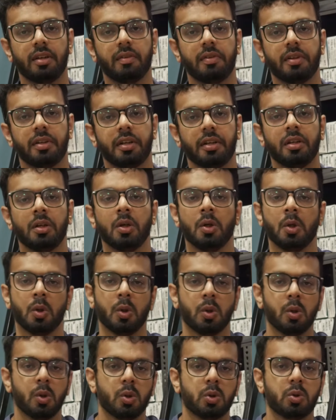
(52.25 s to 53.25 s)
everything.
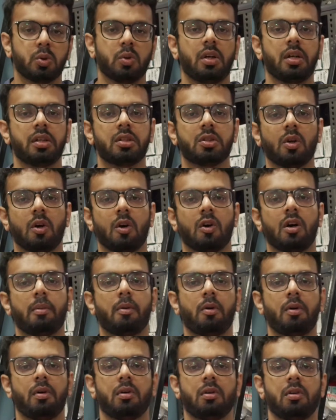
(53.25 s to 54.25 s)
So let's talk
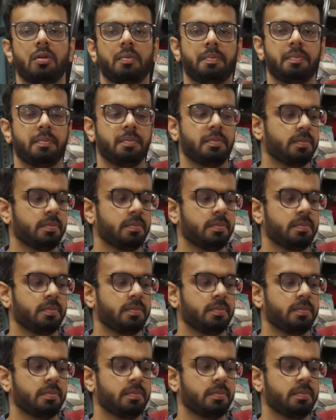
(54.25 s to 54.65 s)
about all.